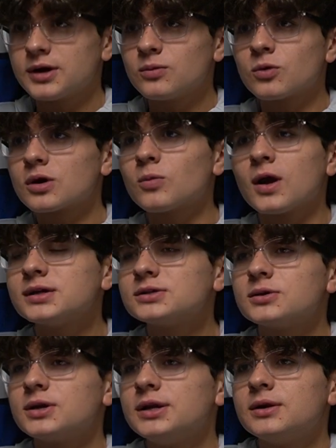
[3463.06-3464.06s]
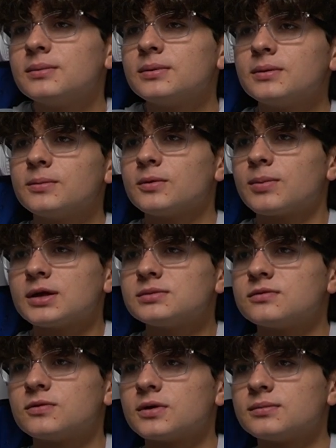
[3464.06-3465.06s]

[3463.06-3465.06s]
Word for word: didn't work, why is there a need to be a replacement for